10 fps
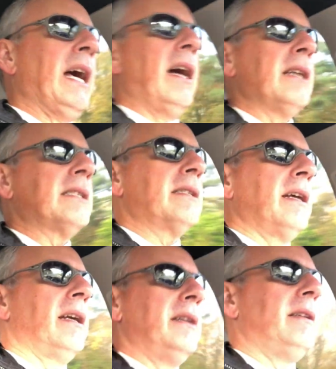I
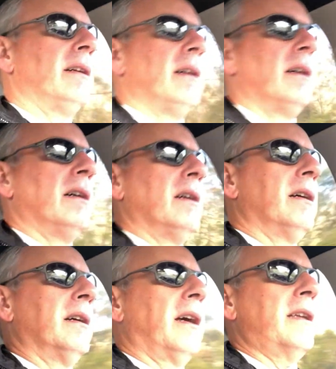said,
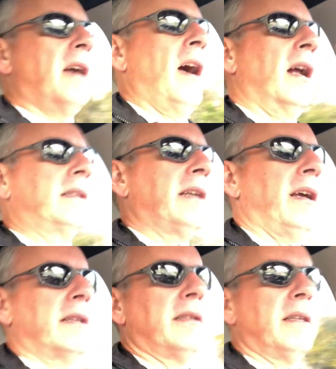I
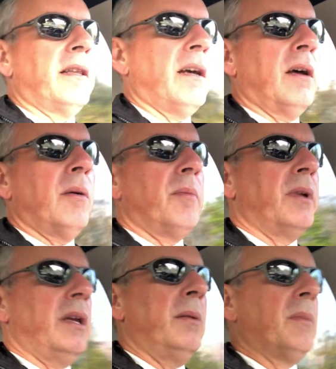contacted them
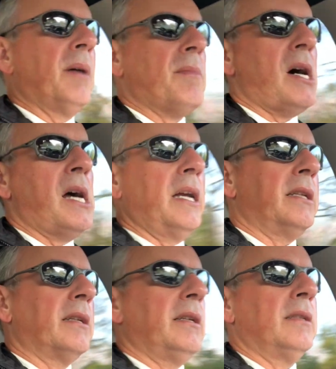in my
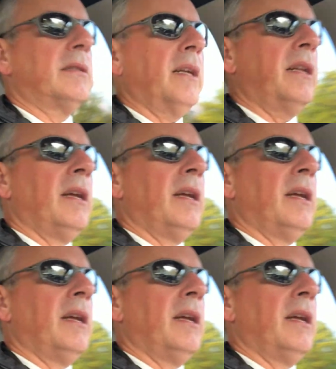mind and said,